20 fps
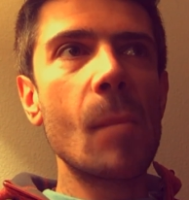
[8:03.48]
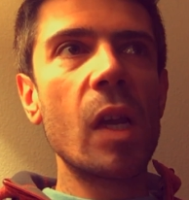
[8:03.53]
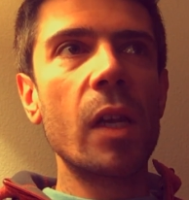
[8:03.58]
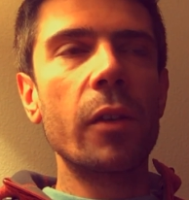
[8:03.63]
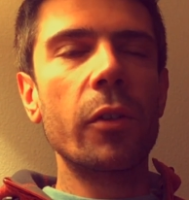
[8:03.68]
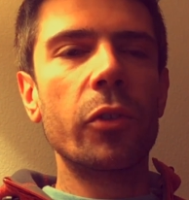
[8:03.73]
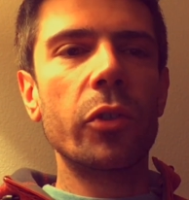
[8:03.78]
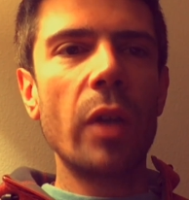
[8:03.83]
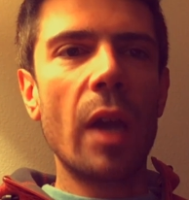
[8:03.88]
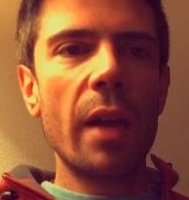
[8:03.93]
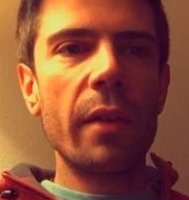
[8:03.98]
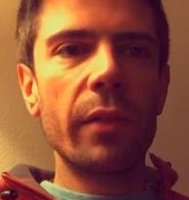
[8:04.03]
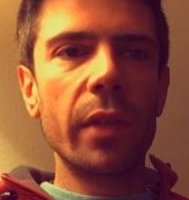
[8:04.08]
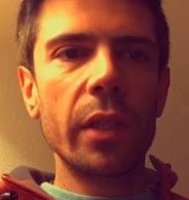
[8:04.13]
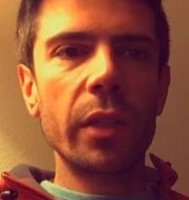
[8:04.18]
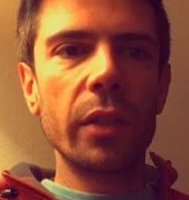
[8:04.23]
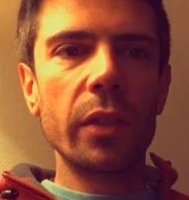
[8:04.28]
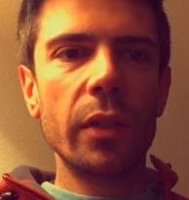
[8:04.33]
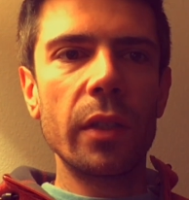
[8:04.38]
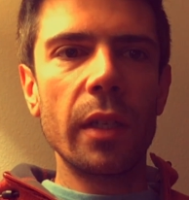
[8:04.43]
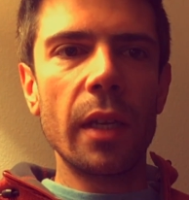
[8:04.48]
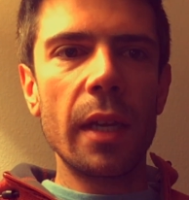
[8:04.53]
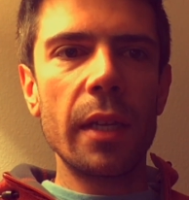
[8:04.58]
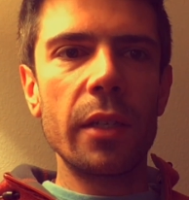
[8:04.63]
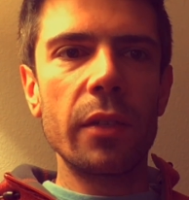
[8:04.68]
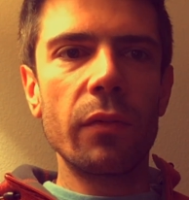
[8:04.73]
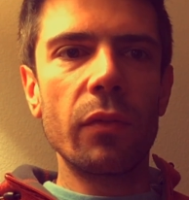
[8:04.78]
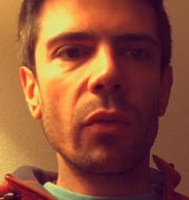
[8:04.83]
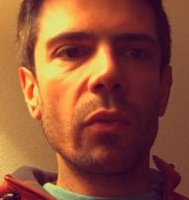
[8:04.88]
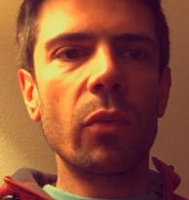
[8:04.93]
you're driving to the
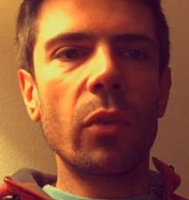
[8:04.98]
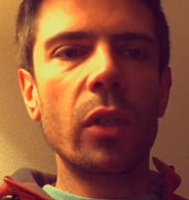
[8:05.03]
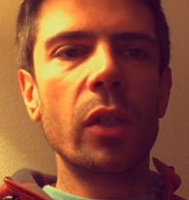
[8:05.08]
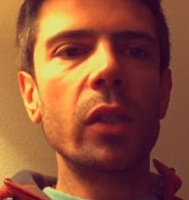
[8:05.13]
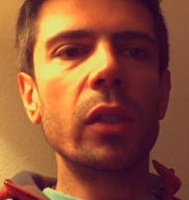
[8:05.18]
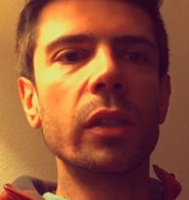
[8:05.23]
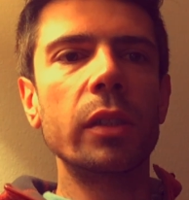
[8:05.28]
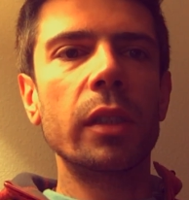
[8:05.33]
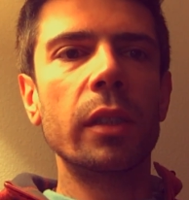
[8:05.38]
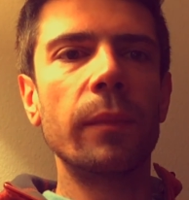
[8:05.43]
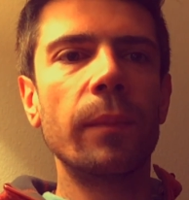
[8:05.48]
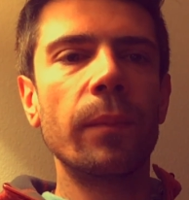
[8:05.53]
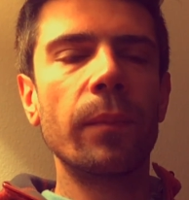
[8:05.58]
edge of the world.